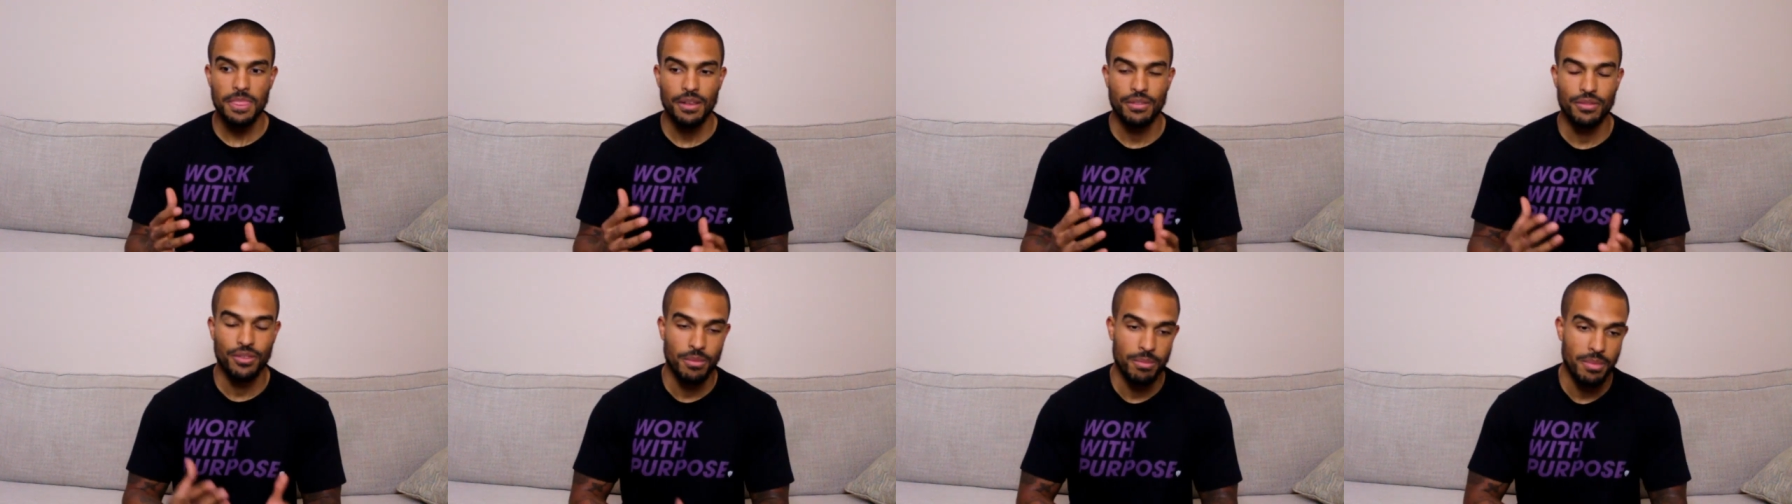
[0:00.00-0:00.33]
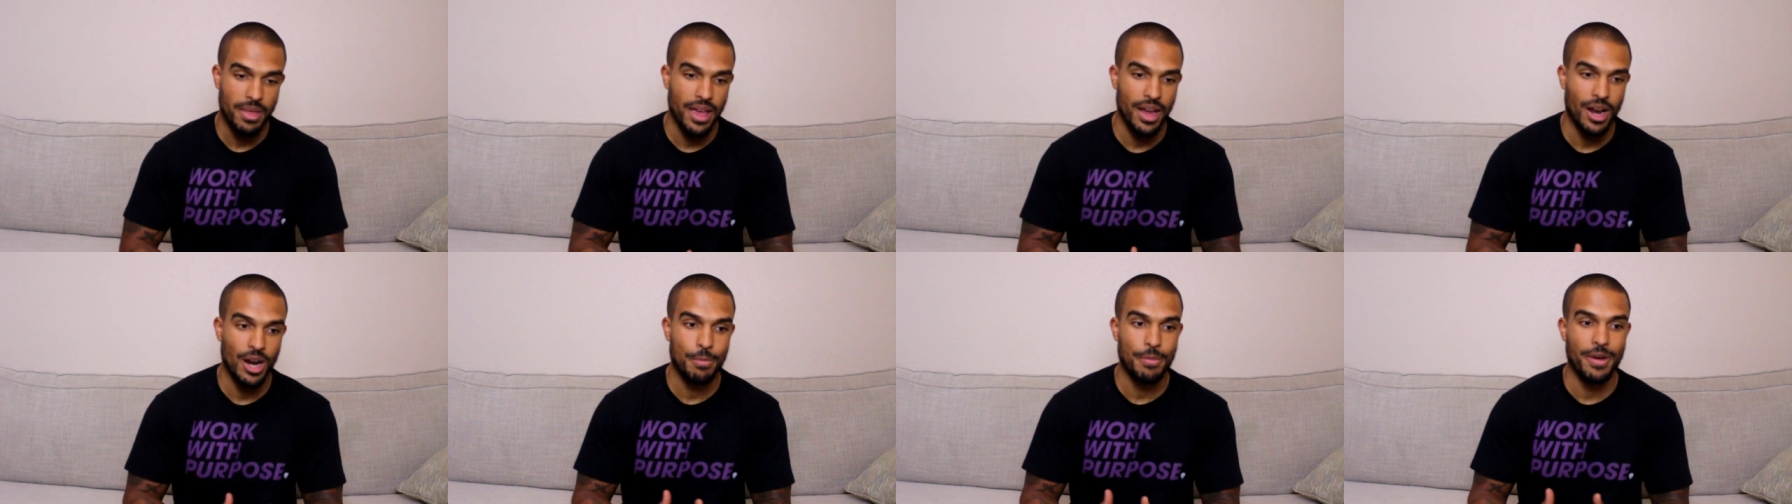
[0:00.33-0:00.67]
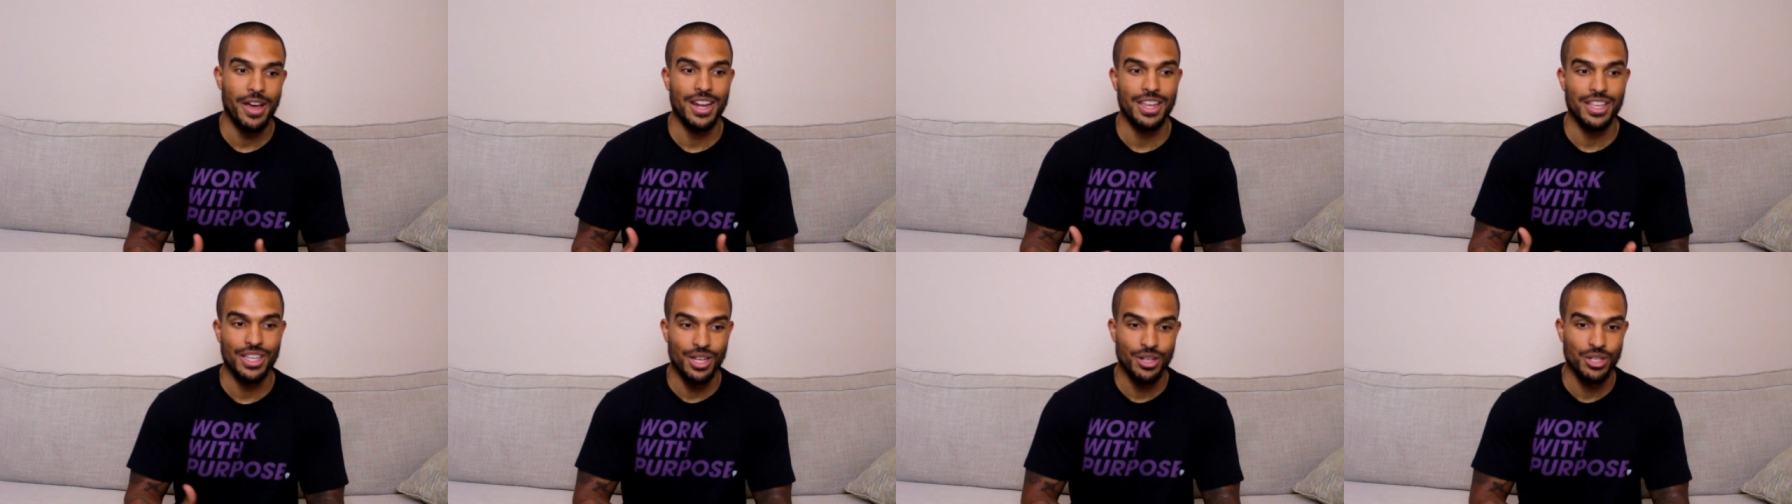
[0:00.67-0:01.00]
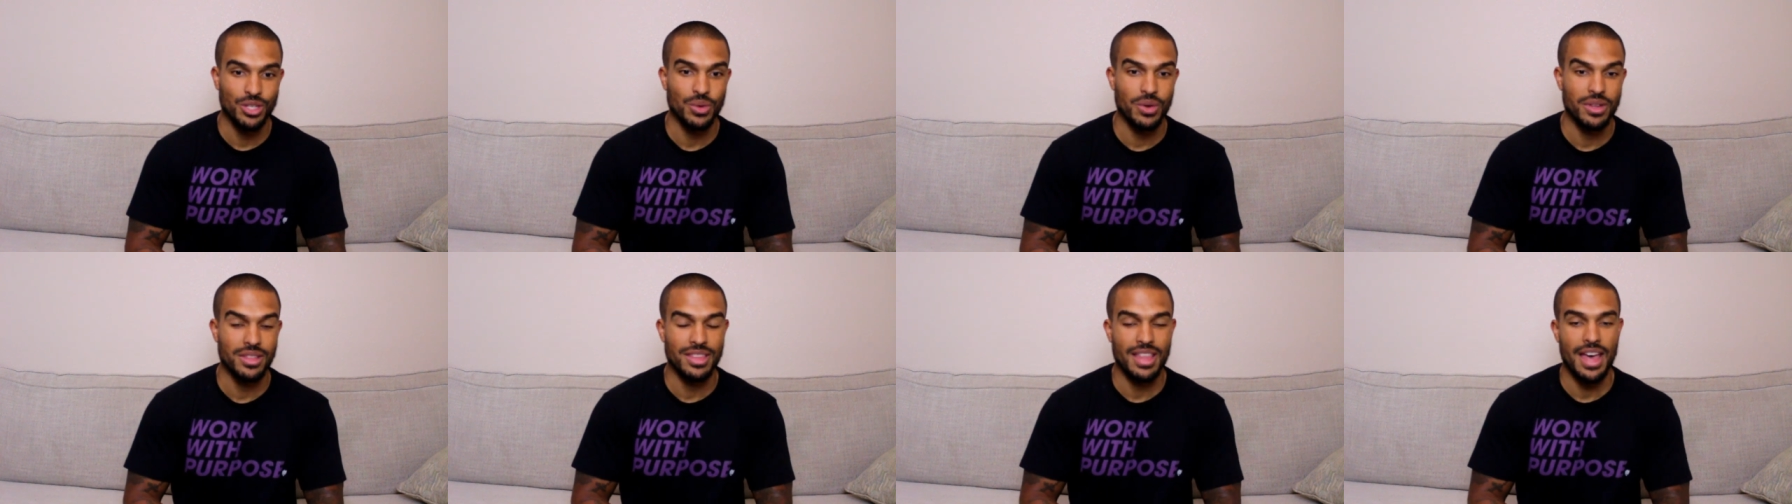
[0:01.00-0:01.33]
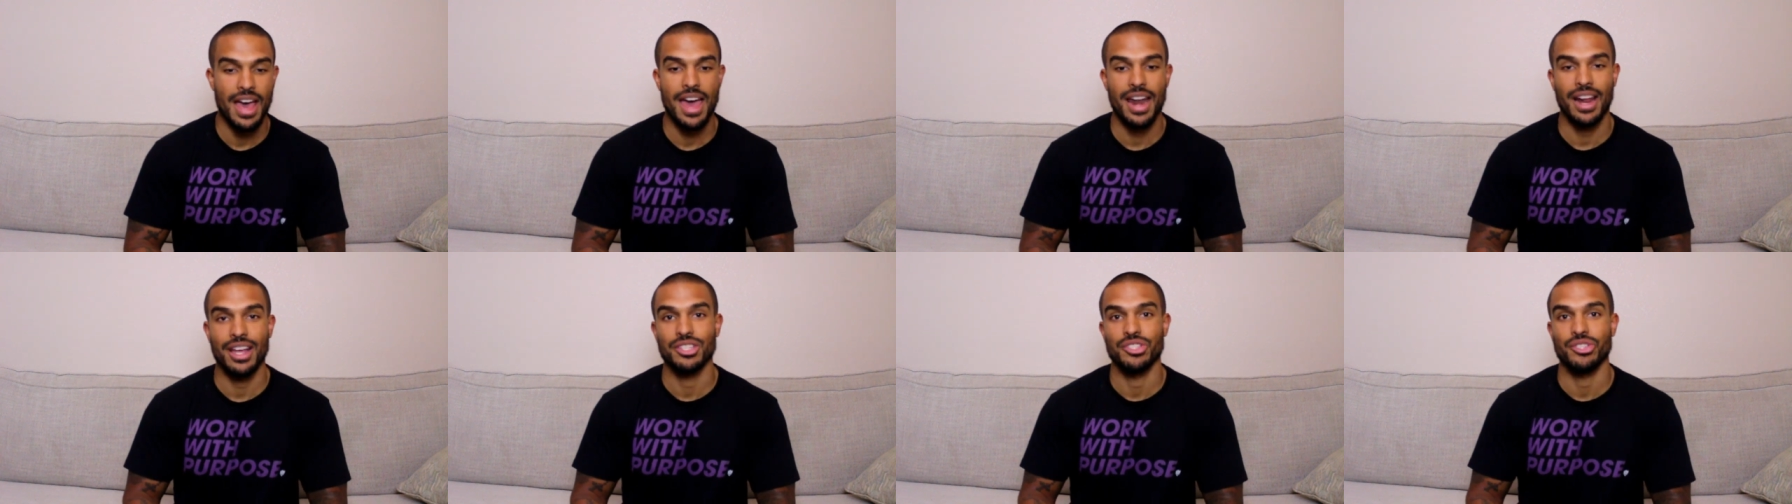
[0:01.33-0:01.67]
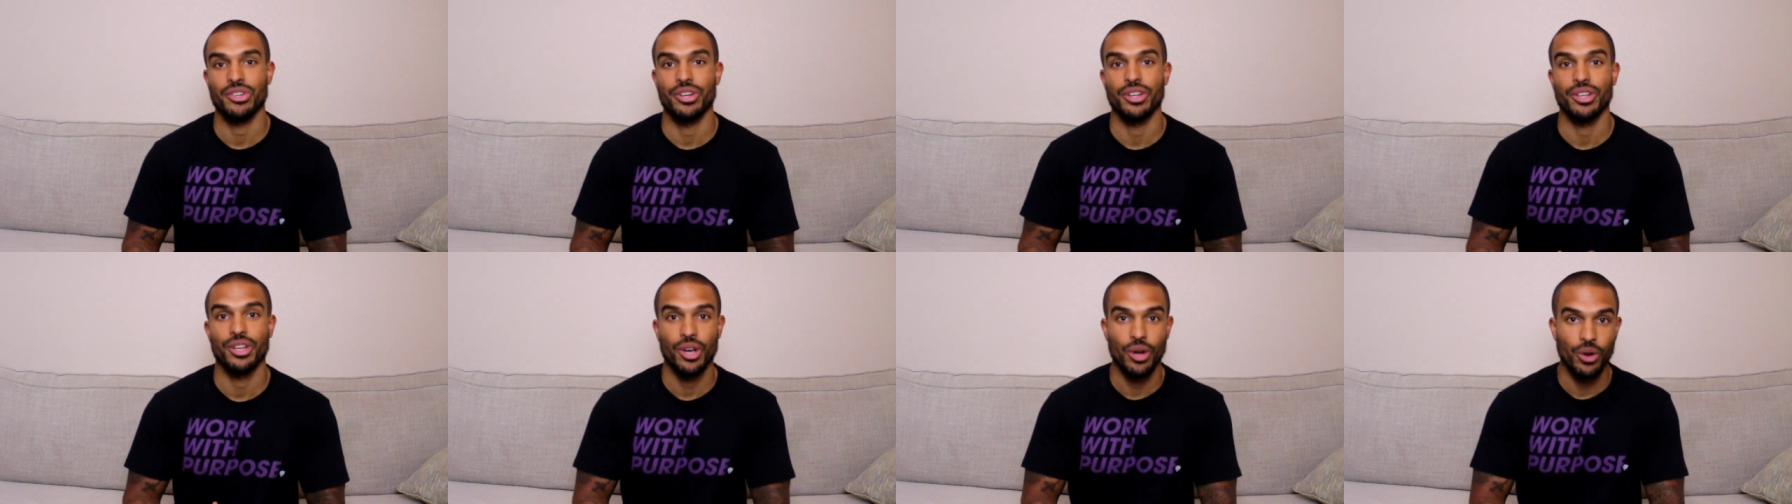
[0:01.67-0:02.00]
From there, about a year doing that, I
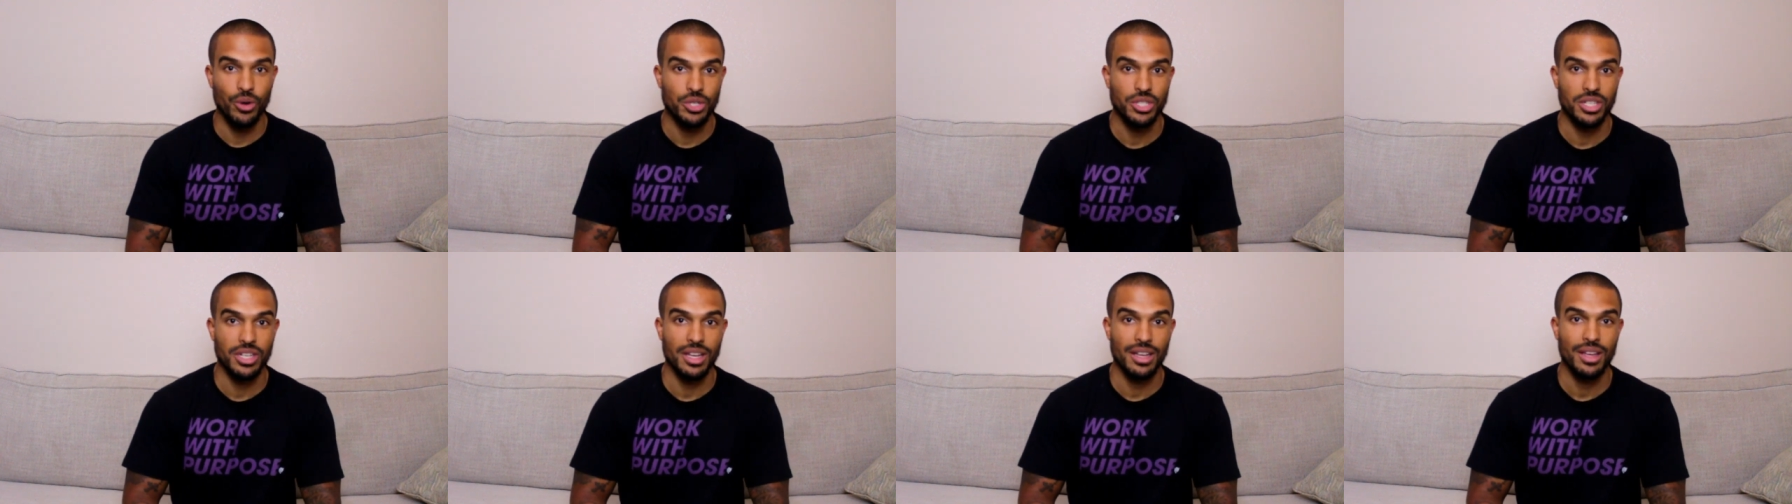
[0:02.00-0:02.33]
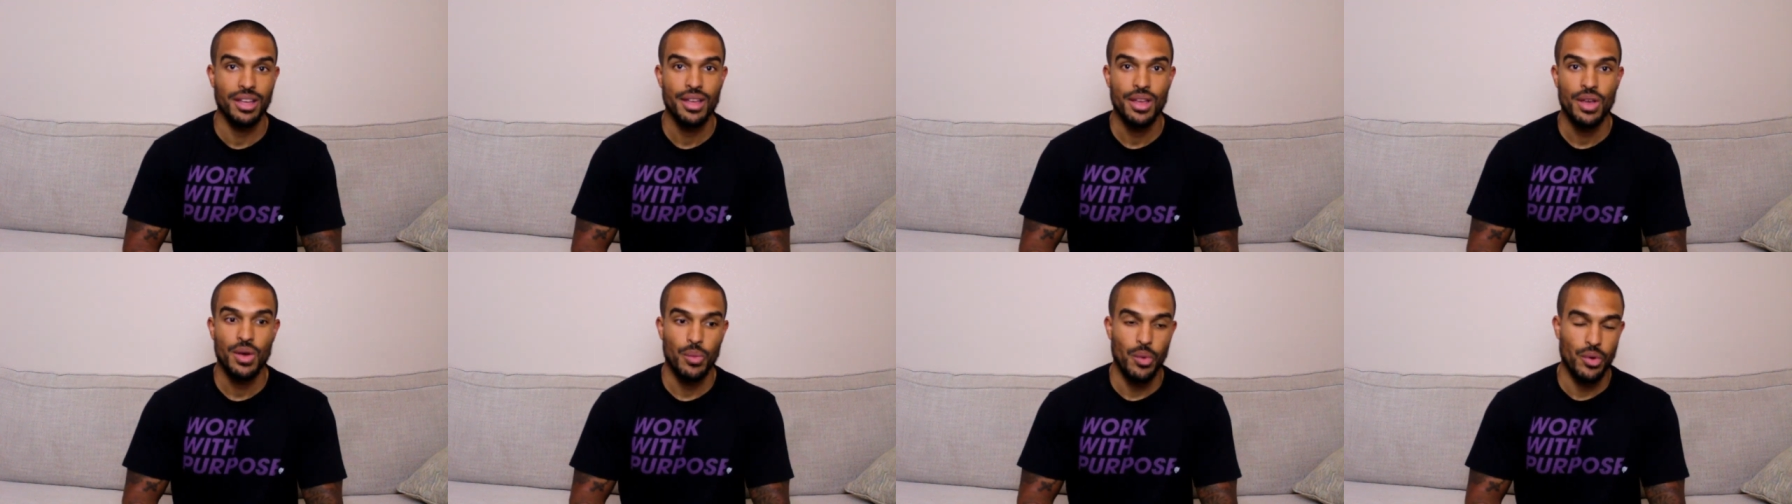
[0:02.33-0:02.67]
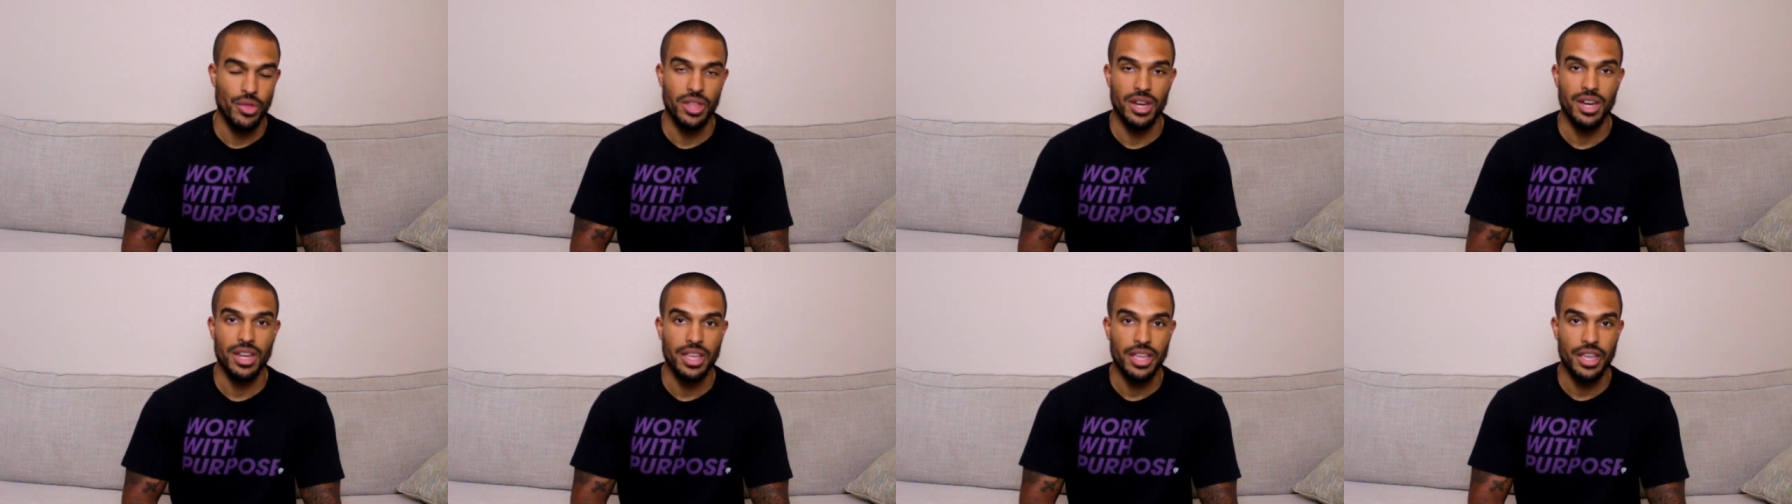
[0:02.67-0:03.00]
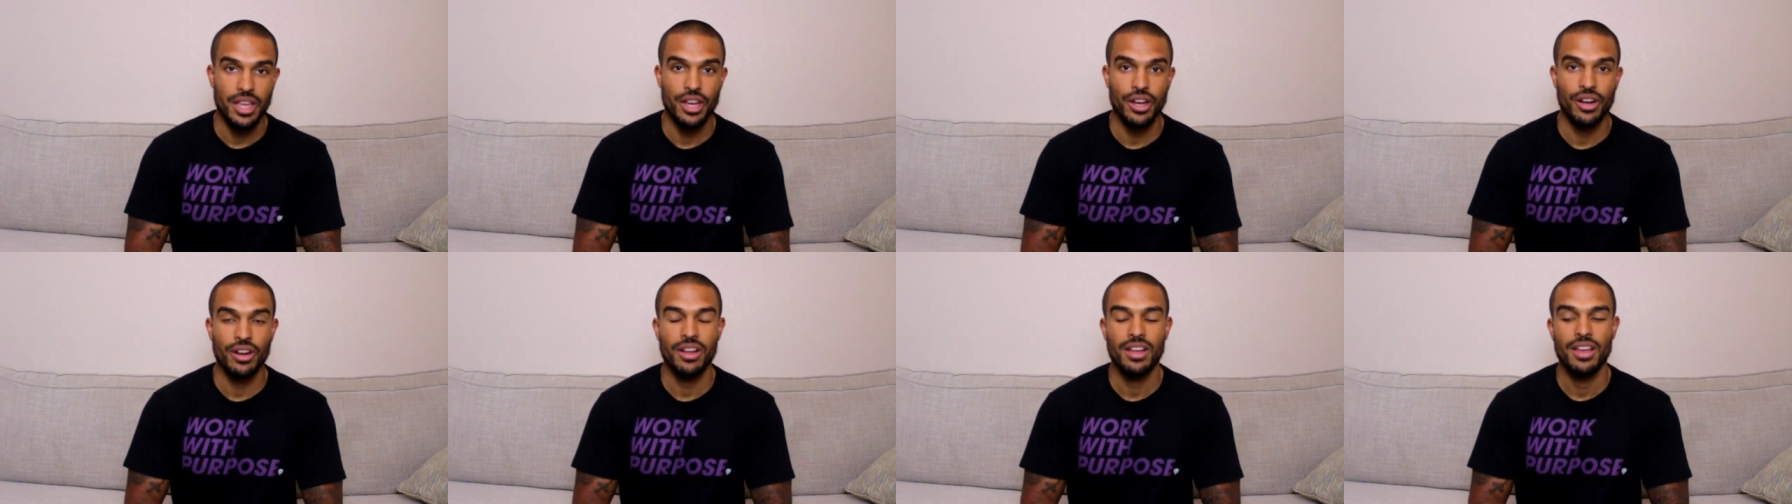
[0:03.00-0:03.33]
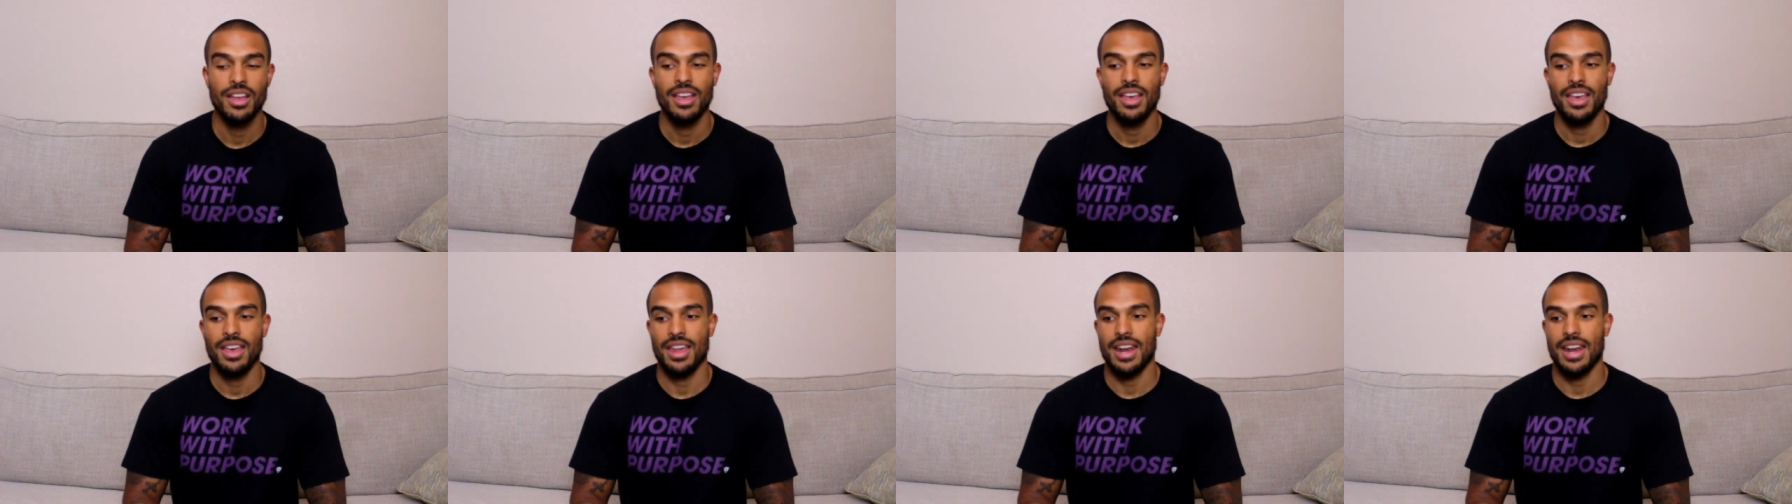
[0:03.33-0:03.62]
started coaching within a year,